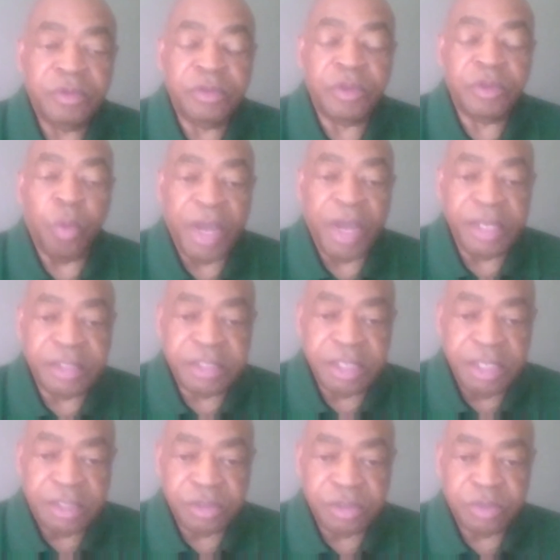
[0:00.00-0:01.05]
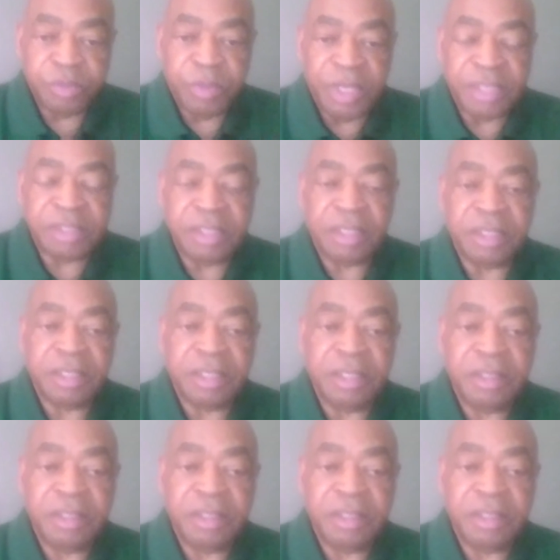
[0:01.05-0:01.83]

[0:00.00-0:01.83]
the white teachers, basically.